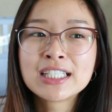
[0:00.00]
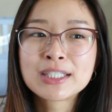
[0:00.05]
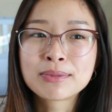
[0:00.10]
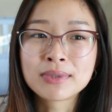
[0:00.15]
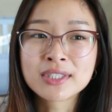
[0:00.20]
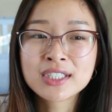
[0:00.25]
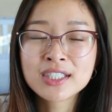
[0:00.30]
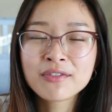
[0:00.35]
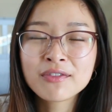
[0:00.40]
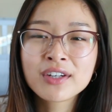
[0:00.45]

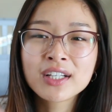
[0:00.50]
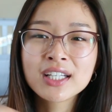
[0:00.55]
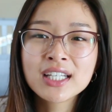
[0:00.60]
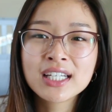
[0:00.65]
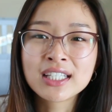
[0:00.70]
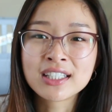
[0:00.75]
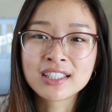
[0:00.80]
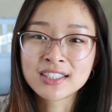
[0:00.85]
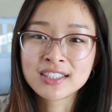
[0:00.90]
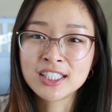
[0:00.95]

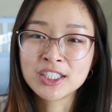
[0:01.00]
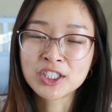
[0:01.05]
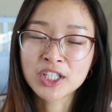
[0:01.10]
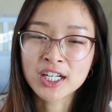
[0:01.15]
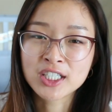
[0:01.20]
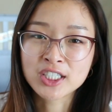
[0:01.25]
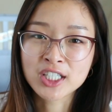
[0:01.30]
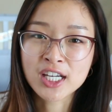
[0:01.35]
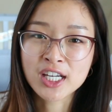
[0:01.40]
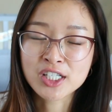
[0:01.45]
specifically in the teacher
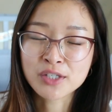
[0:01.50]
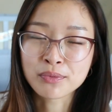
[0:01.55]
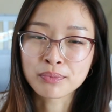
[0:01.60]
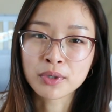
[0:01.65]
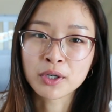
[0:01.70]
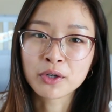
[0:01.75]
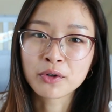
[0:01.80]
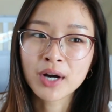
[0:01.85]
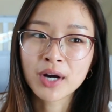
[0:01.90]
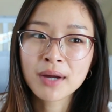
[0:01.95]
education
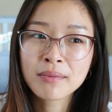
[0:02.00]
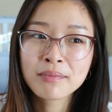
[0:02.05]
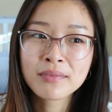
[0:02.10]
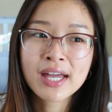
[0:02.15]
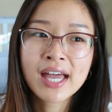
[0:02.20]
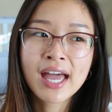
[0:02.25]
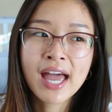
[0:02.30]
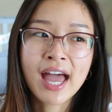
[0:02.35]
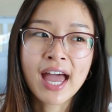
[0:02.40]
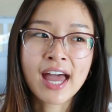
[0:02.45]
program,
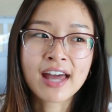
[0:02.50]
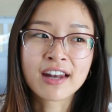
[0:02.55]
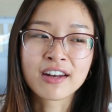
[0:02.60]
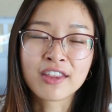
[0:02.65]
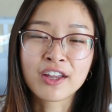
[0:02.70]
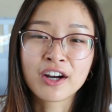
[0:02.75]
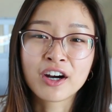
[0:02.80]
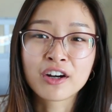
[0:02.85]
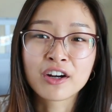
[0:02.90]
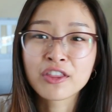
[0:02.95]

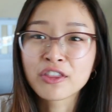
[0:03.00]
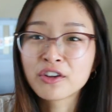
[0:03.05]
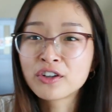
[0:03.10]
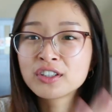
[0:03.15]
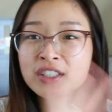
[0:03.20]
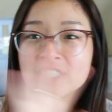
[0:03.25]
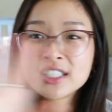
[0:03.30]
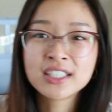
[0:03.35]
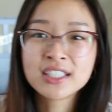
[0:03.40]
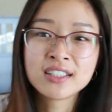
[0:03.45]
and there are
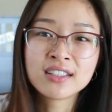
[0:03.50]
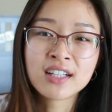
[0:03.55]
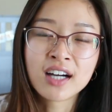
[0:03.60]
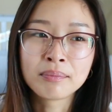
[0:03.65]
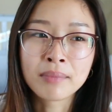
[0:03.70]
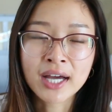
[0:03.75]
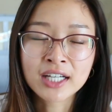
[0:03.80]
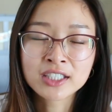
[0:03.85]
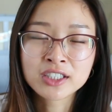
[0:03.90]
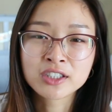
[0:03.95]
13
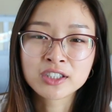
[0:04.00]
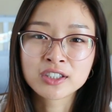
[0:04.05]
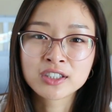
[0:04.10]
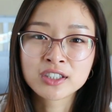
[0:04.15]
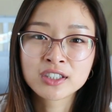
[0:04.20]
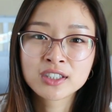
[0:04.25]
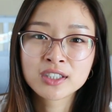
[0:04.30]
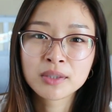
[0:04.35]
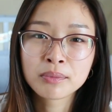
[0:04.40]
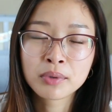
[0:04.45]

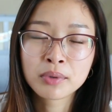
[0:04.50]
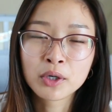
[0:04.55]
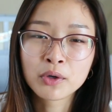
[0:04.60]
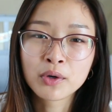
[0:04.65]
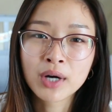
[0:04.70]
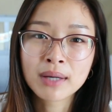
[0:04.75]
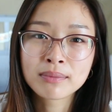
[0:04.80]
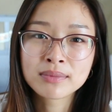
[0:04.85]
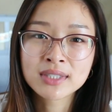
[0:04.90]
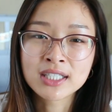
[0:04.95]
master's
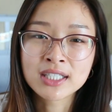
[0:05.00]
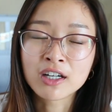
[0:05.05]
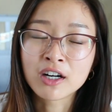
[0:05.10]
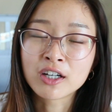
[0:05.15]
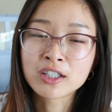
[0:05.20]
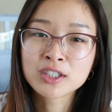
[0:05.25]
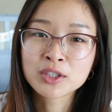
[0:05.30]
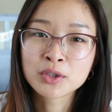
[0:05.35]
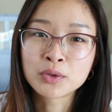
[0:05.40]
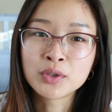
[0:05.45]
programs in
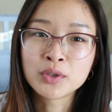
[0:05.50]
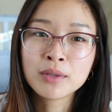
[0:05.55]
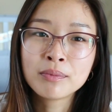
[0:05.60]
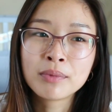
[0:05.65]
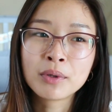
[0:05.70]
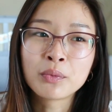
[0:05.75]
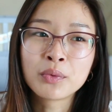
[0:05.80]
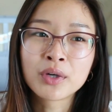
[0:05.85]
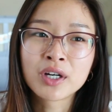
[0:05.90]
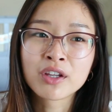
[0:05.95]
our school,
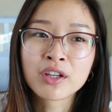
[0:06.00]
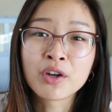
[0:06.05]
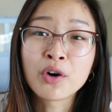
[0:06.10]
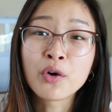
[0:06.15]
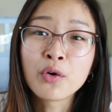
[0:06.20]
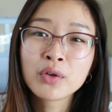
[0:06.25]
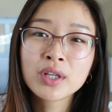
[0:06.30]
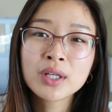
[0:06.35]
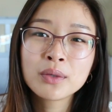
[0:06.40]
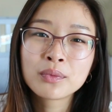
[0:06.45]
but we are the
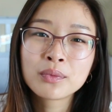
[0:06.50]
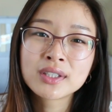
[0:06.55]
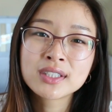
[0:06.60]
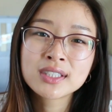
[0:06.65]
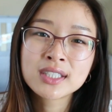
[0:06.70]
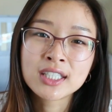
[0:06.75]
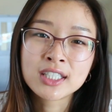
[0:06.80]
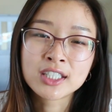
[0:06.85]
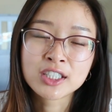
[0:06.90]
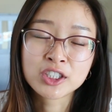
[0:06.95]
only
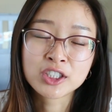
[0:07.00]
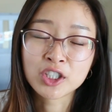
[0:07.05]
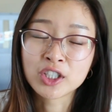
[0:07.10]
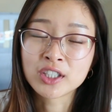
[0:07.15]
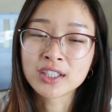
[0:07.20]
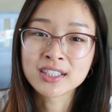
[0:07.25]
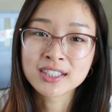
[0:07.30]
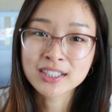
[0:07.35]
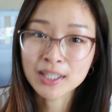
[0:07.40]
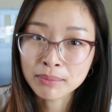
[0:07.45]
ones here
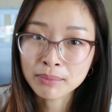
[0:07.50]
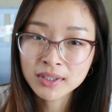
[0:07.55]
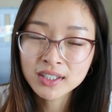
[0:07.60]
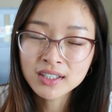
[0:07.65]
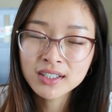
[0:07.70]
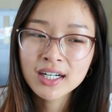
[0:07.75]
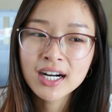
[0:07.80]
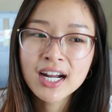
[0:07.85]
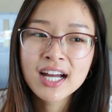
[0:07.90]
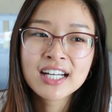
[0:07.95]
during the
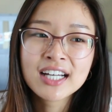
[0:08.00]
summer.